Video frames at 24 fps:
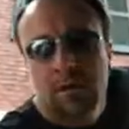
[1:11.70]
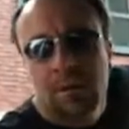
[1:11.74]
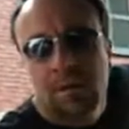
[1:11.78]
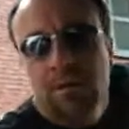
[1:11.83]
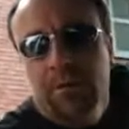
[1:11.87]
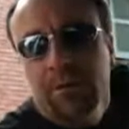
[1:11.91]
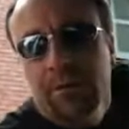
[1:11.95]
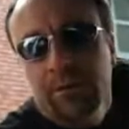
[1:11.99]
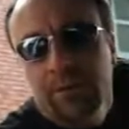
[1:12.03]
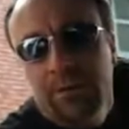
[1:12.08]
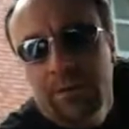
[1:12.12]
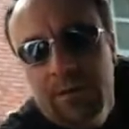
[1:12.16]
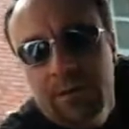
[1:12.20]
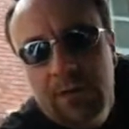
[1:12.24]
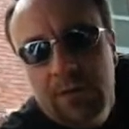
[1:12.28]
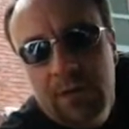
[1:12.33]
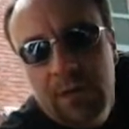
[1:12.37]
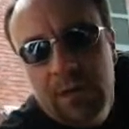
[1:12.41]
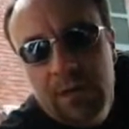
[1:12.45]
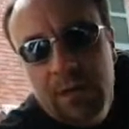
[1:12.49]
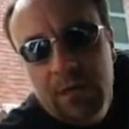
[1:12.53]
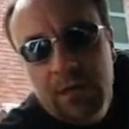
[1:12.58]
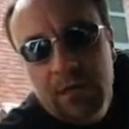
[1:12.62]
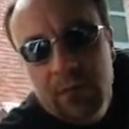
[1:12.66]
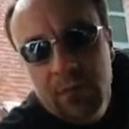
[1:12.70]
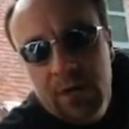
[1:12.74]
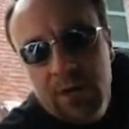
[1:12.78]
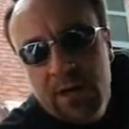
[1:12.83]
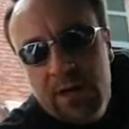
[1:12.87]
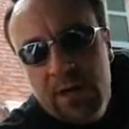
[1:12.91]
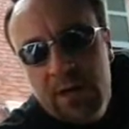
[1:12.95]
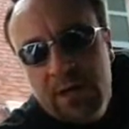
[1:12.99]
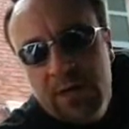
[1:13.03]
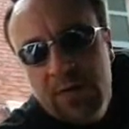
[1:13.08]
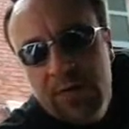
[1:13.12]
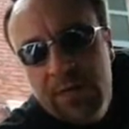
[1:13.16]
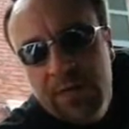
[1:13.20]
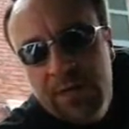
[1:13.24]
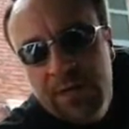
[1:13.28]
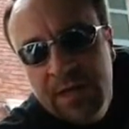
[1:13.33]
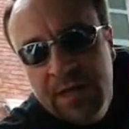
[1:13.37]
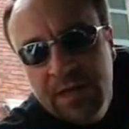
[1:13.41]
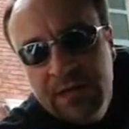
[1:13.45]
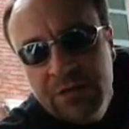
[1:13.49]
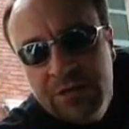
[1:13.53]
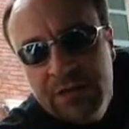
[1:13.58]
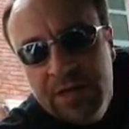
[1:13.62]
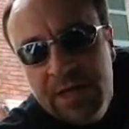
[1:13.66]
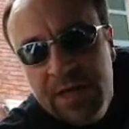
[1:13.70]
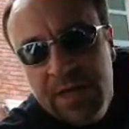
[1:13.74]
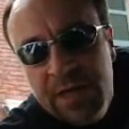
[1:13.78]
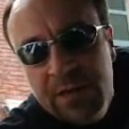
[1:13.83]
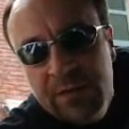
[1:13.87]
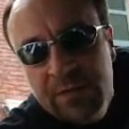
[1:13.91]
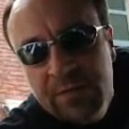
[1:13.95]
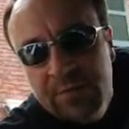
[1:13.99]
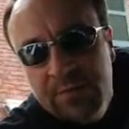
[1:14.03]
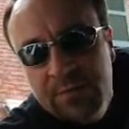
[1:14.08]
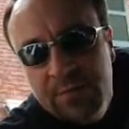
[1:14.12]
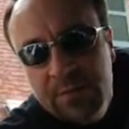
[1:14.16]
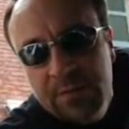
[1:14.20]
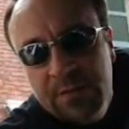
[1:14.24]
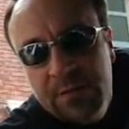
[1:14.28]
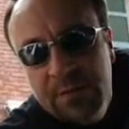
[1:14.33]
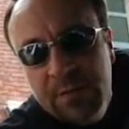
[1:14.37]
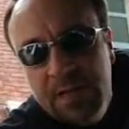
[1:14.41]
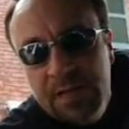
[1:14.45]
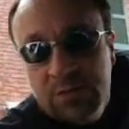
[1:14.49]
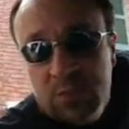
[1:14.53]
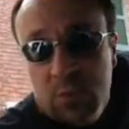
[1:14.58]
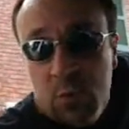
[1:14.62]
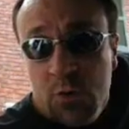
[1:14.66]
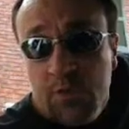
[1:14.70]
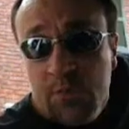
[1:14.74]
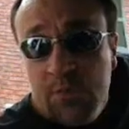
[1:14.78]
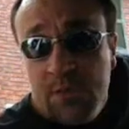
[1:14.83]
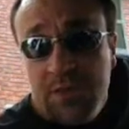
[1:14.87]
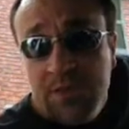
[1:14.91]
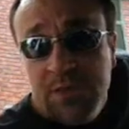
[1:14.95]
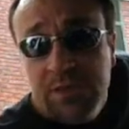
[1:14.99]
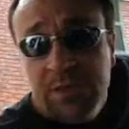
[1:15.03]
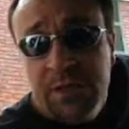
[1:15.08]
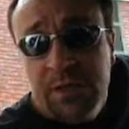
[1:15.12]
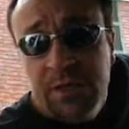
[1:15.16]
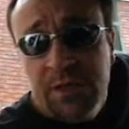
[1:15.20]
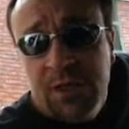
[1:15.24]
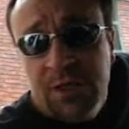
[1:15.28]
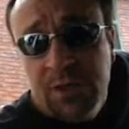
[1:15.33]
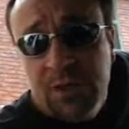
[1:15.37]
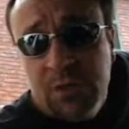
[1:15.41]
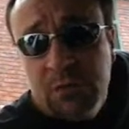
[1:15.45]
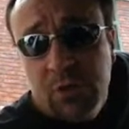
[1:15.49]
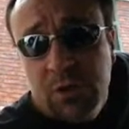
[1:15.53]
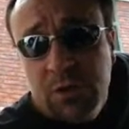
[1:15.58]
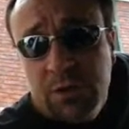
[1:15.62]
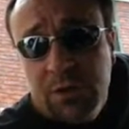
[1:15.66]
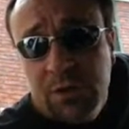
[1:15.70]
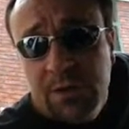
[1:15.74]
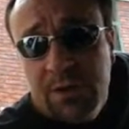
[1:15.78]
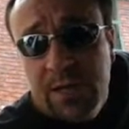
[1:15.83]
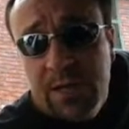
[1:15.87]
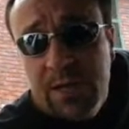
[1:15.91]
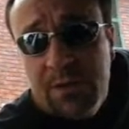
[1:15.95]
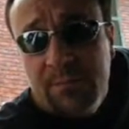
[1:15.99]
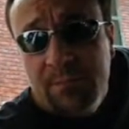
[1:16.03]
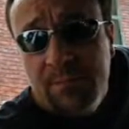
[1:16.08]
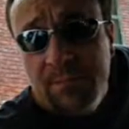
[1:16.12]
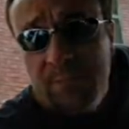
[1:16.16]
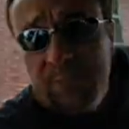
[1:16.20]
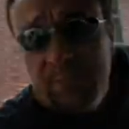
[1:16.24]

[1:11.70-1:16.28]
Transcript: Curt, you really ought to try the engine cam. It's more efficient than the dishwasher cam.